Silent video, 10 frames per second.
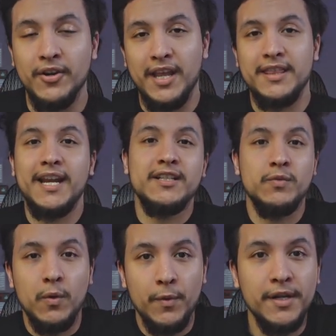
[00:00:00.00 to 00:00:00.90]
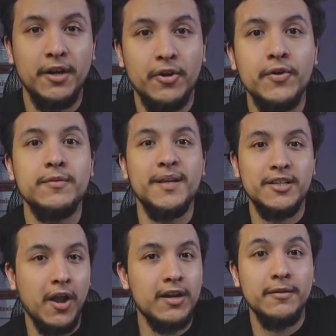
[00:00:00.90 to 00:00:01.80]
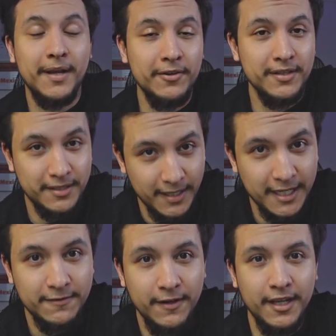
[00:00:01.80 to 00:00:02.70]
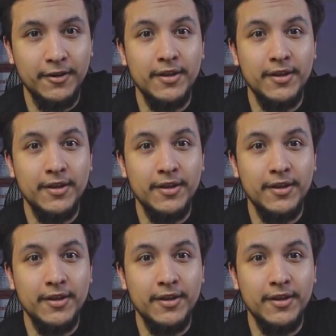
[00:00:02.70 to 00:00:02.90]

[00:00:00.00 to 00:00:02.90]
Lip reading: And that is what we are going to be talking about in today's video.